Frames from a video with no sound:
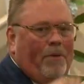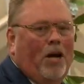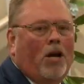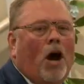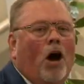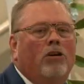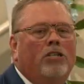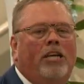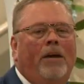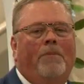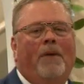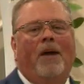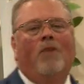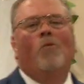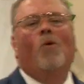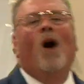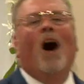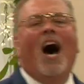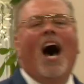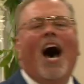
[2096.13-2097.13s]
because you've
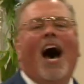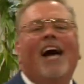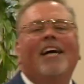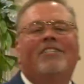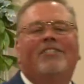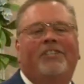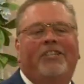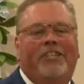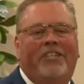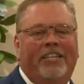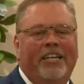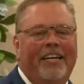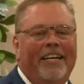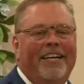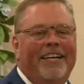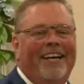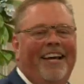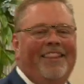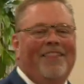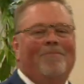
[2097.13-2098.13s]
been washed
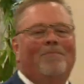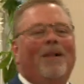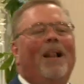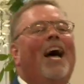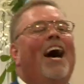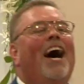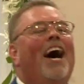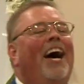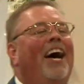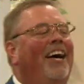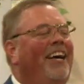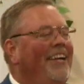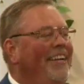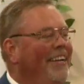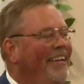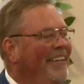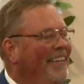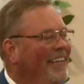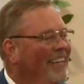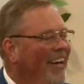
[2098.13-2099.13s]
in the blood
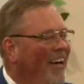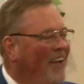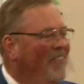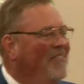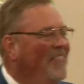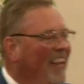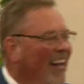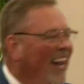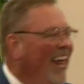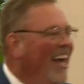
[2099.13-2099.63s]
of the